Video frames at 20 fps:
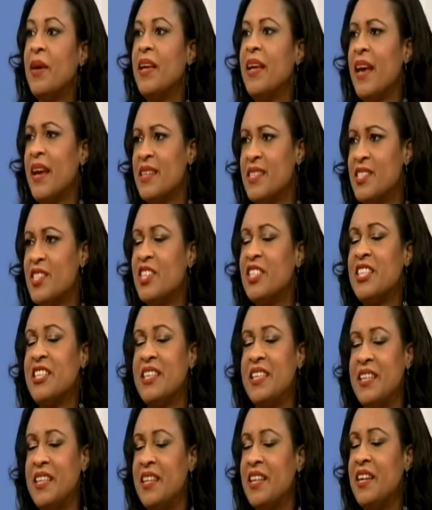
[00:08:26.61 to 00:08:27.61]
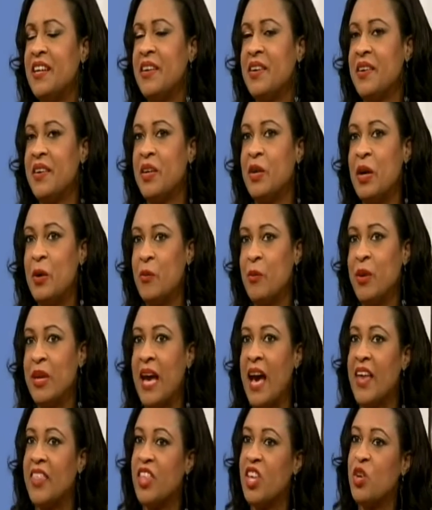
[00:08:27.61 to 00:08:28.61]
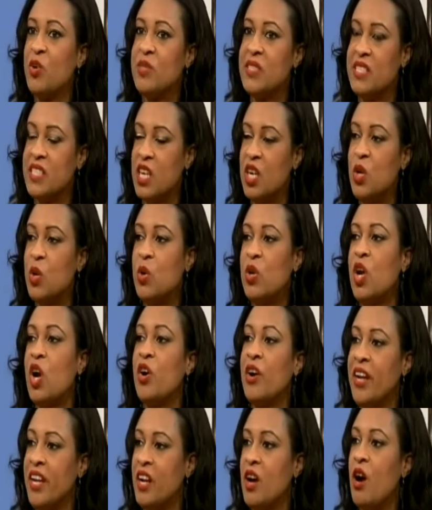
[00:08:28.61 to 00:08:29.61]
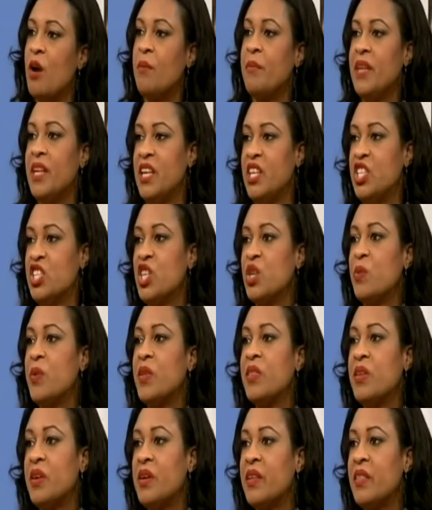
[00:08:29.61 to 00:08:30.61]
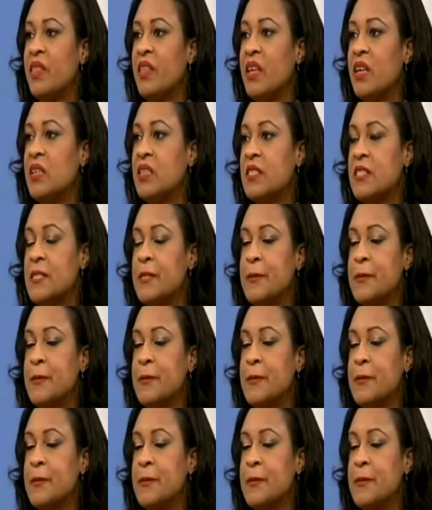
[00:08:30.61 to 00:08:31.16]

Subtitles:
But yes, certainly we either use it alone or in combination with other things.